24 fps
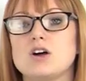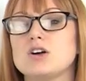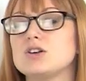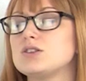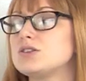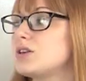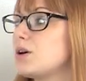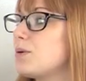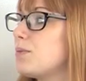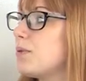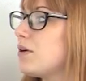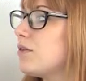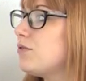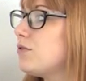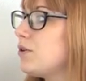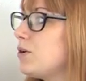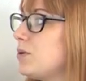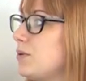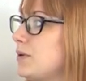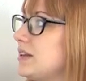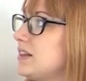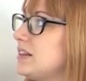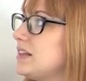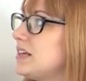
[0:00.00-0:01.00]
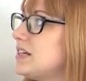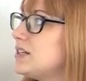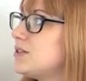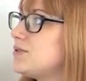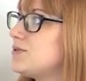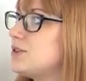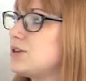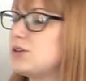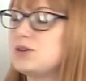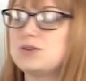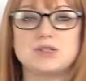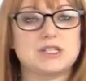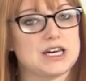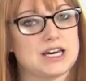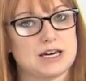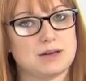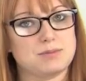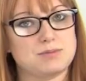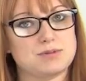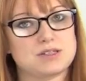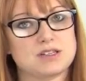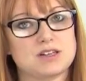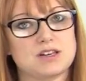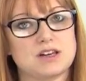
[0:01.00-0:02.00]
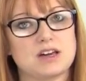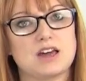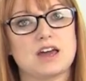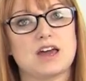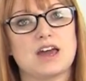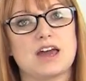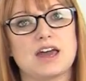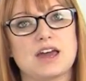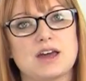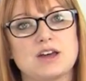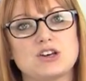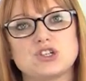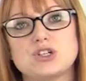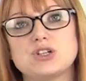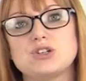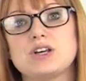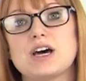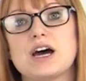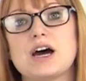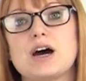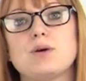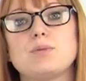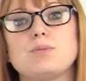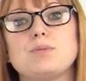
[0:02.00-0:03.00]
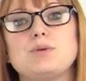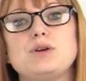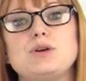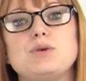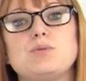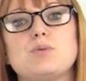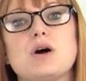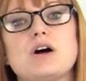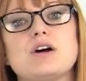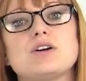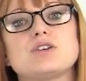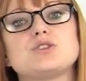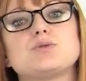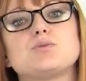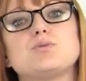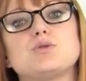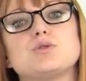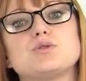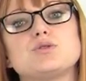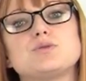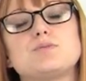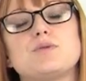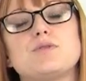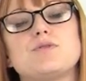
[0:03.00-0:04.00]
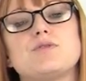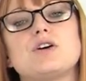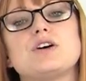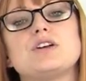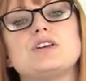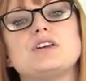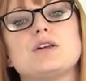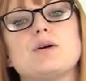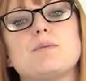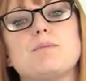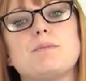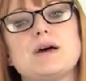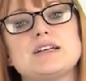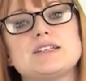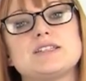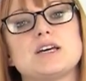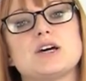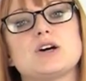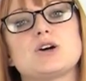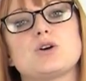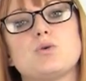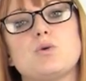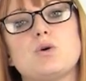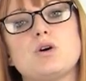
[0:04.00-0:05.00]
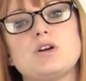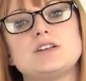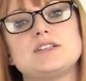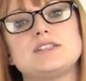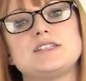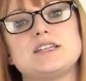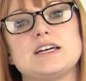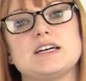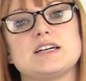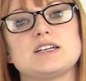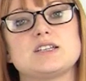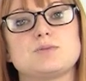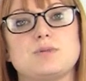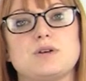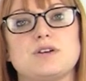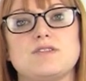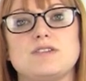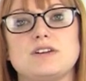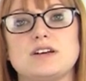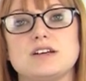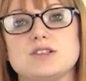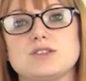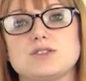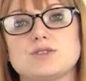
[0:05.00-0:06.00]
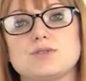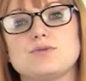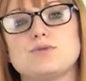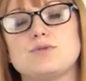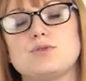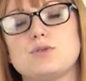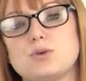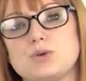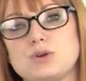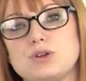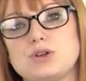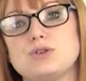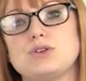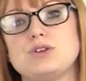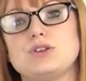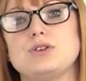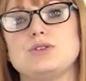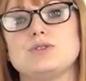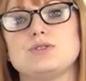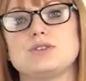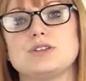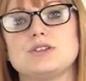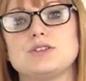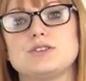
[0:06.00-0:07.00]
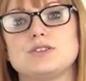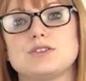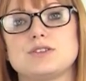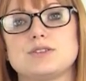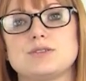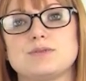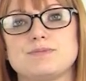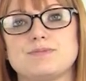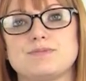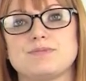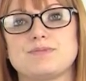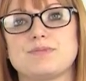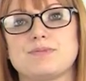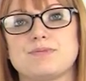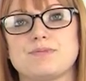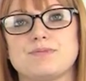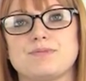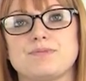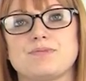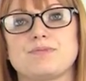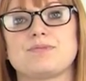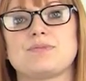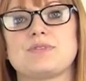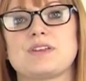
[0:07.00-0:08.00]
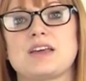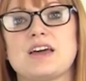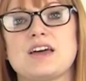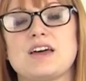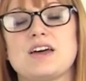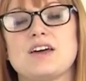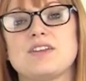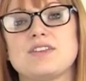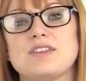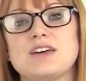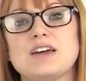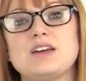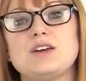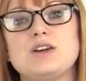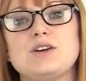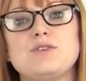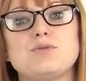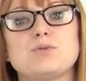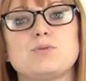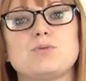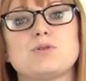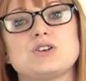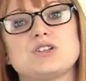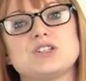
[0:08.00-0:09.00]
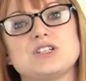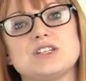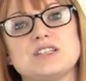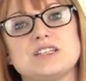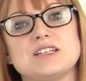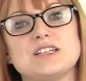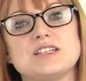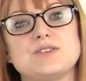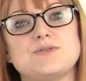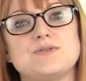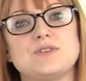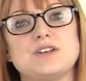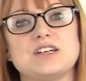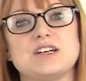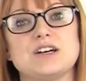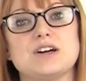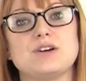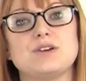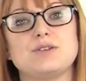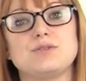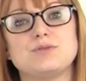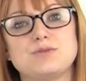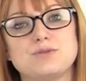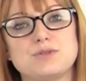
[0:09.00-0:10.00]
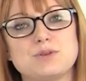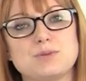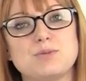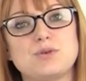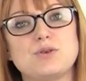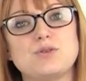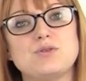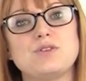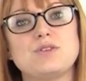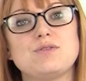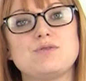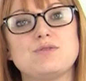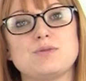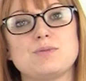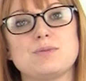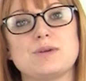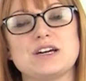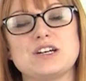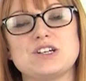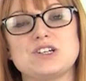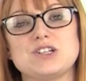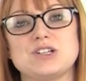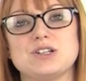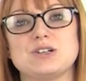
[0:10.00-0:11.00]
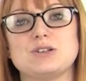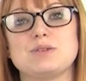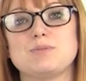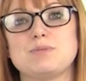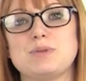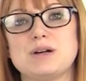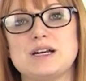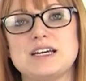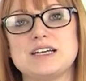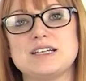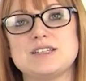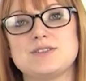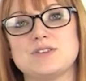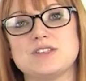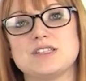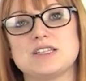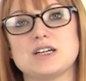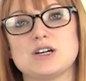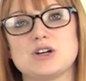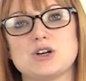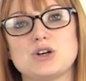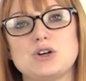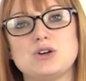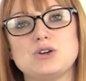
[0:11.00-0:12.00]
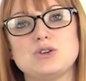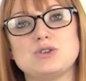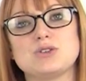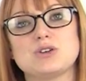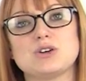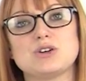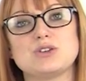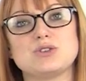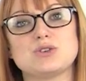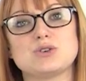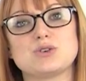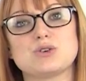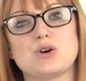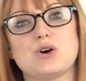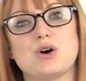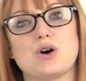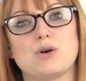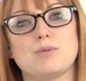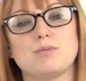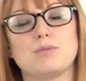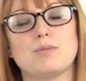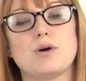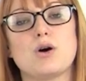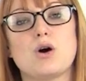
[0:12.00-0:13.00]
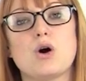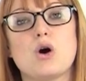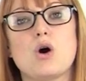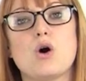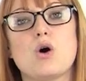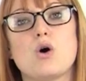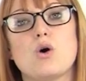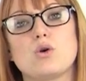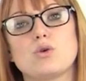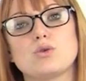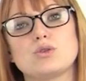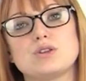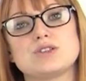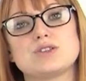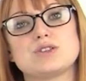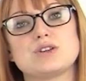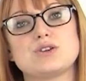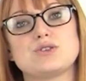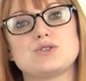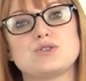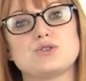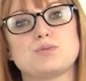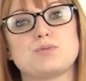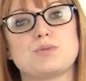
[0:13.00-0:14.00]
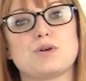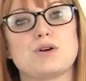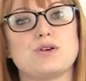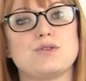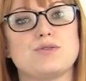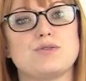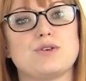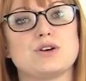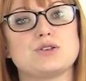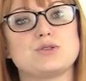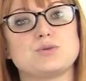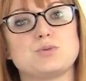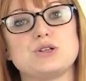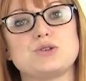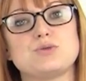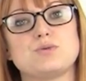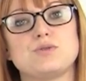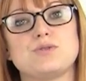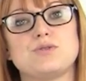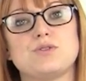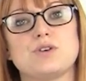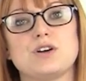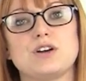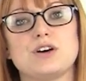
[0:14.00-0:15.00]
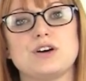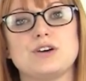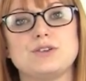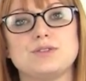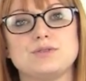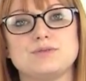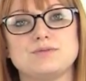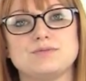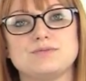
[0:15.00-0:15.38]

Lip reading: So by following these few tips, it should help you work towards providing a better quality experience for your users. Thank you for watching this video. For more information, please visit koozai.com or the social profiles which will follow.